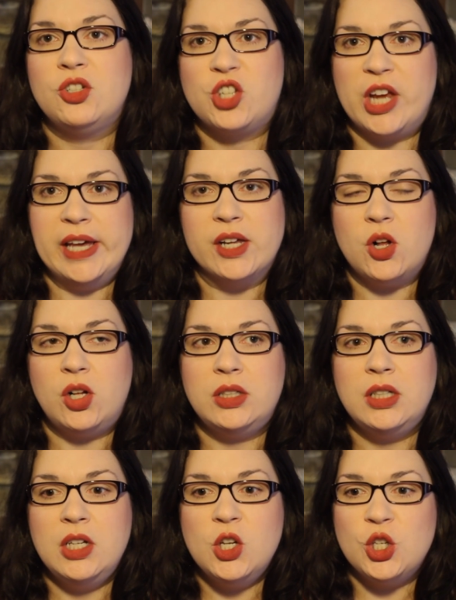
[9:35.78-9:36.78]

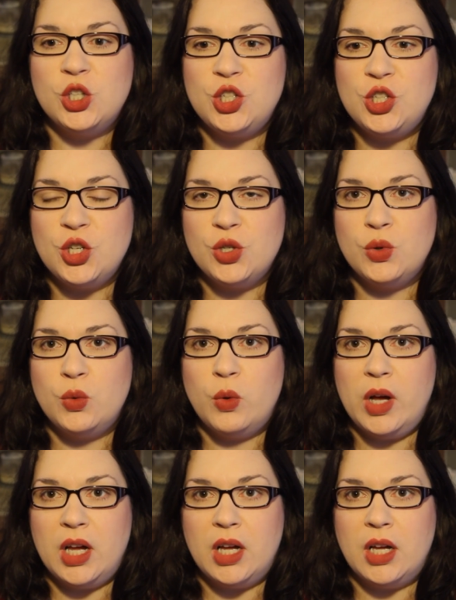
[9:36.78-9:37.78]
channel,
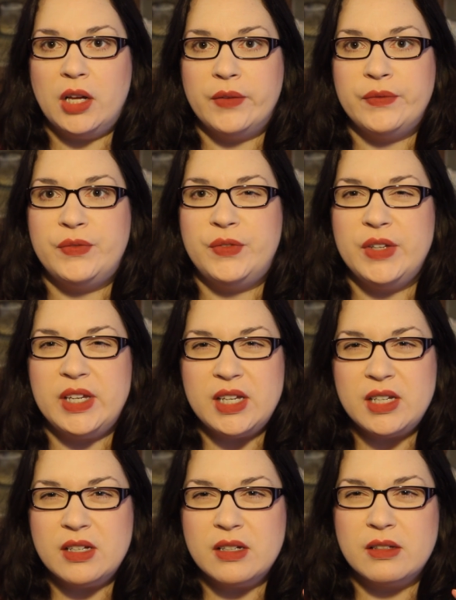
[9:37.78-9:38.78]
you uh,
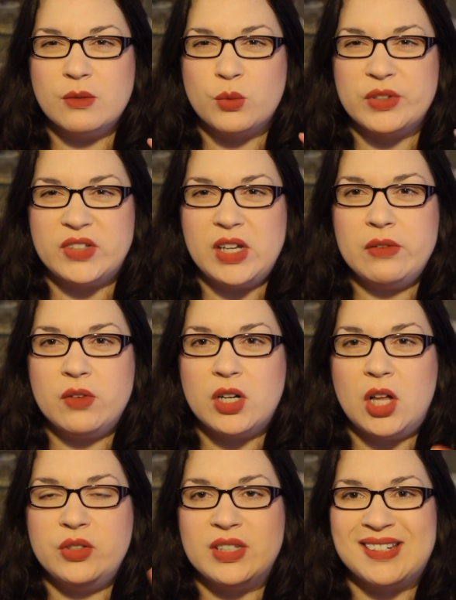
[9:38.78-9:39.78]
the receiver
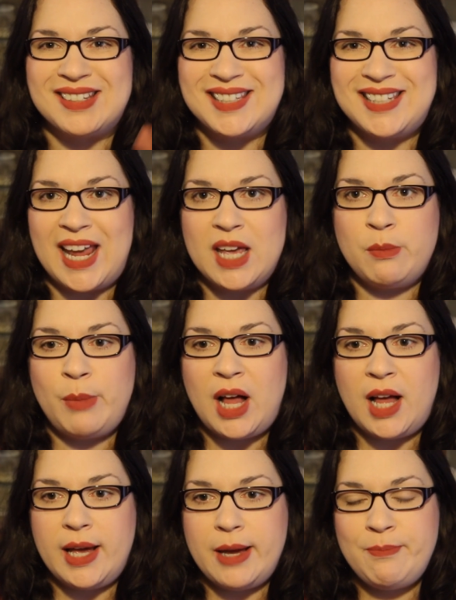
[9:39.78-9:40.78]
goes into
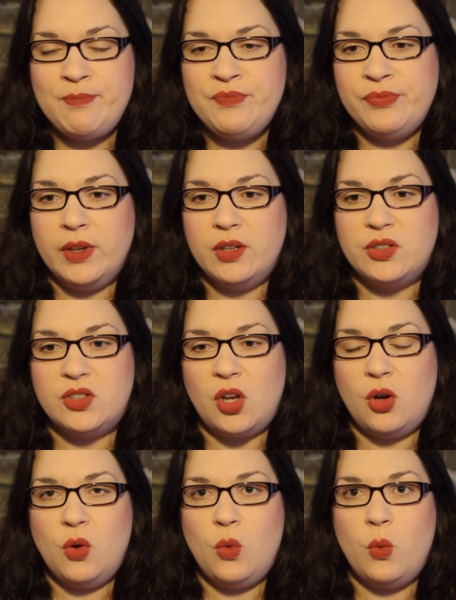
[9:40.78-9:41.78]
standby.
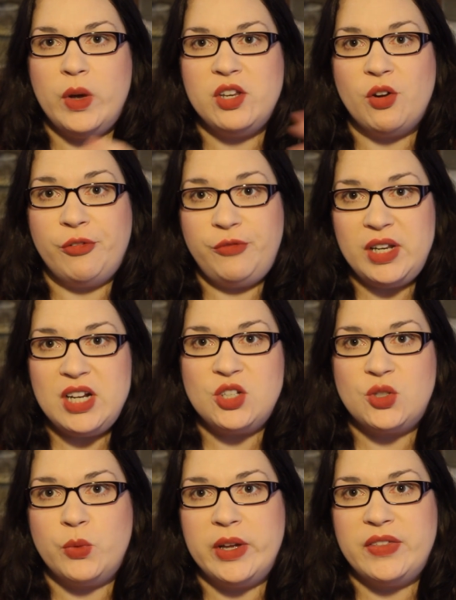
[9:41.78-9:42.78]
So when you're
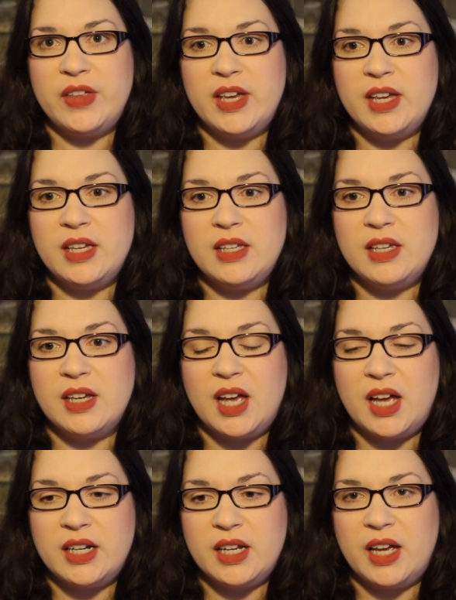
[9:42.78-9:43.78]
finished with it, you
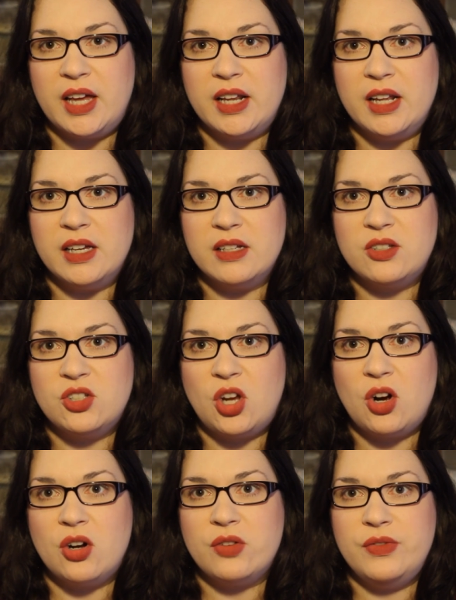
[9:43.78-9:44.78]
kind of gotta
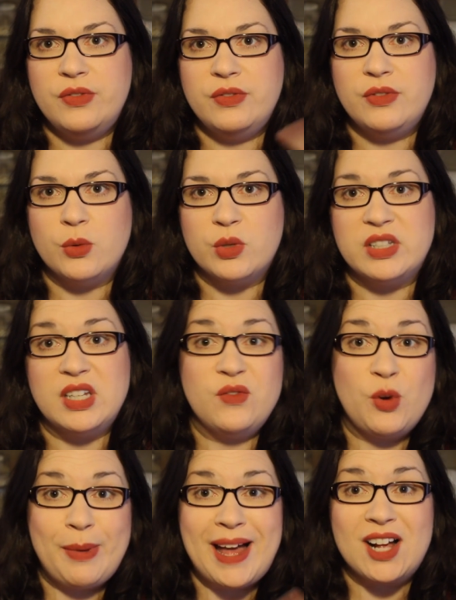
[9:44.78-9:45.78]
turn the
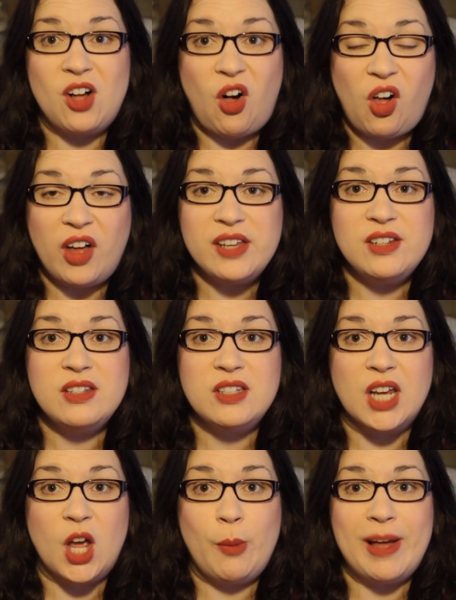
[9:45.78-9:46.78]
receiver back on
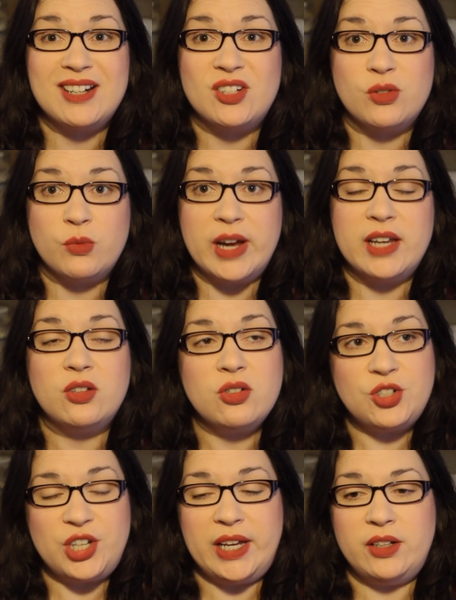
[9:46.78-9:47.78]
to go back to the regular
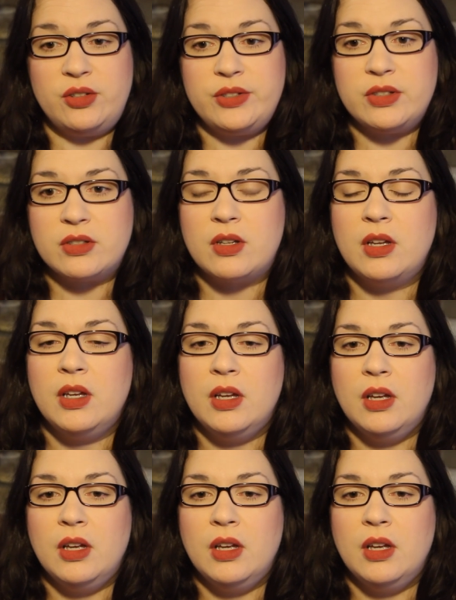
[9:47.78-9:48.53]
channels.